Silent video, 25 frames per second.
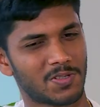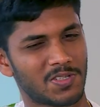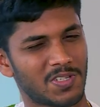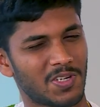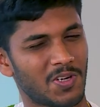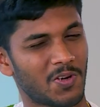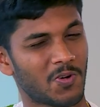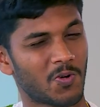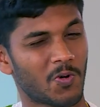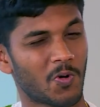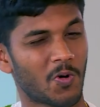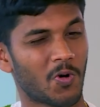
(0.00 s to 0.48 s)

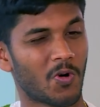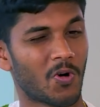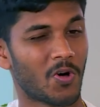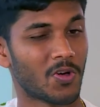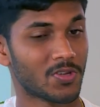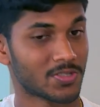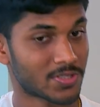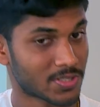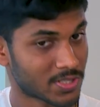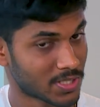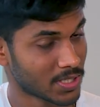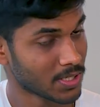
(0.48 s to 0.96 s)
say,
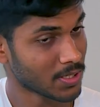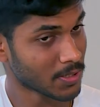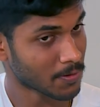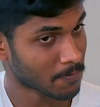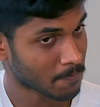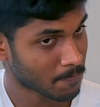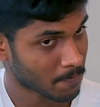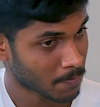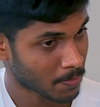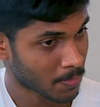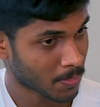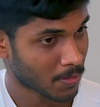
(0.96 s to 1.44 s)
hosting.
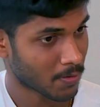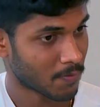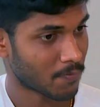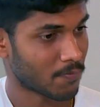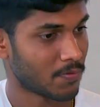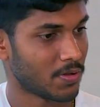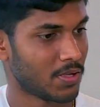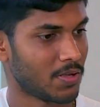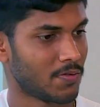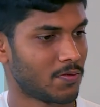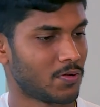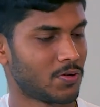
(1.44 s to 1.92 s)

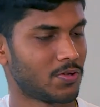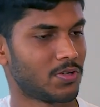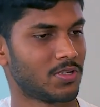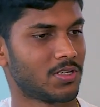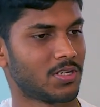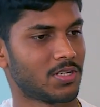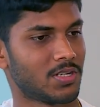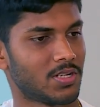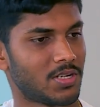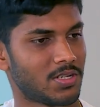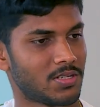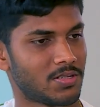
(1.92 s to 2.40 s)

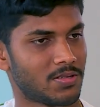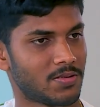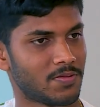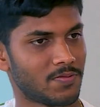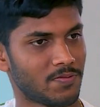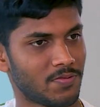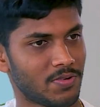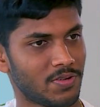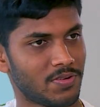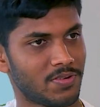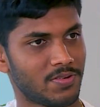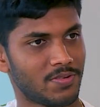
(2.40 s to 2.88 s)
And
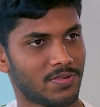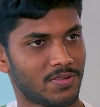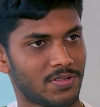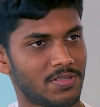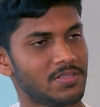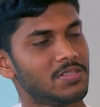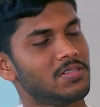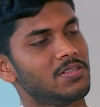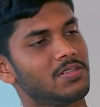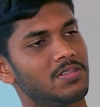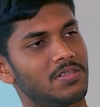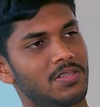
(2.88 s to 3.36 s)

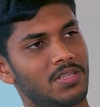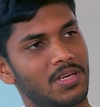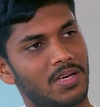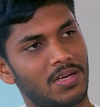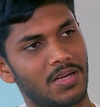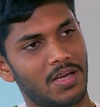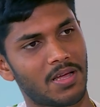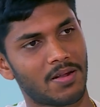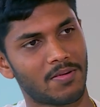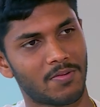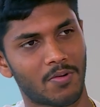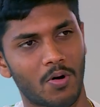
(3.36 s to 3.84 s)

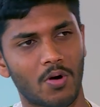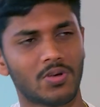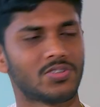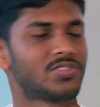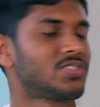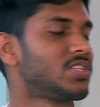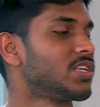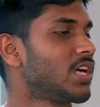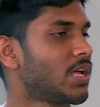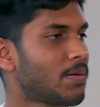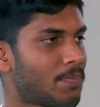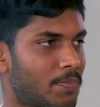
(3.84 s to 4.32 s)

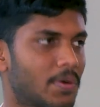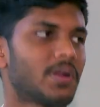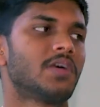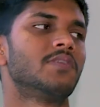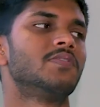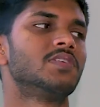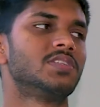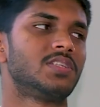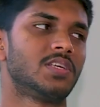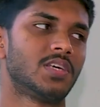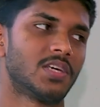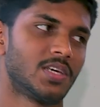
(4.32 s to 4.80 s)
hosting and
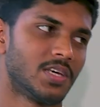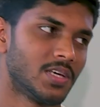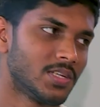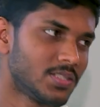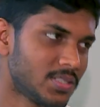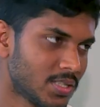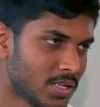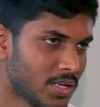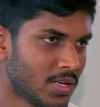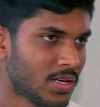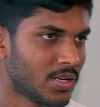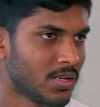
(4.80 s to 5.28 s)
privacy, I
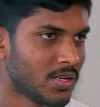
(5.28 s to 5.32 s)
guess.